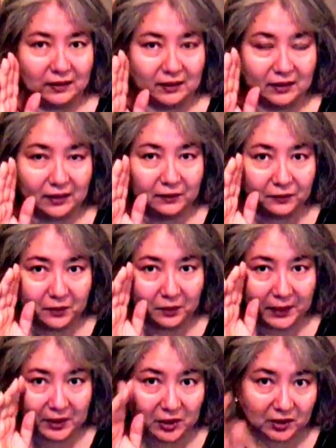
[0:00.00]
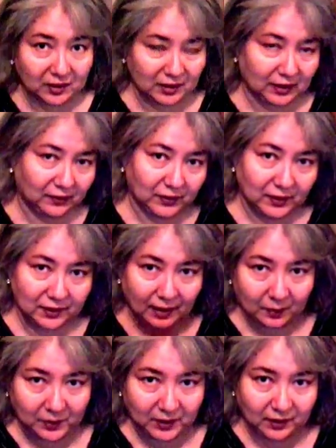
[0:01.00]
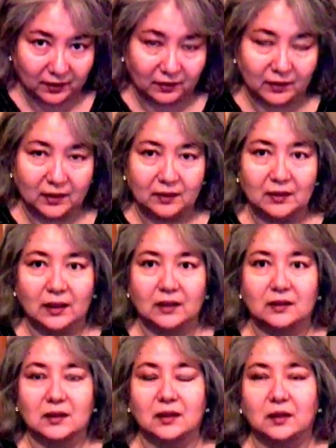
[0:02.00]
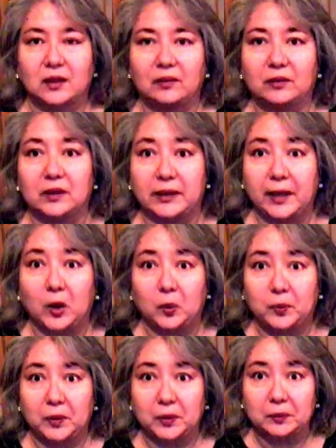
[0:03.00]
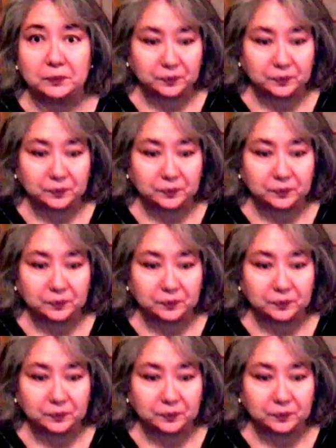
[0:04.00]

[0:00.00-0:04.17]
the information stuff is stopped here that's going to really help you,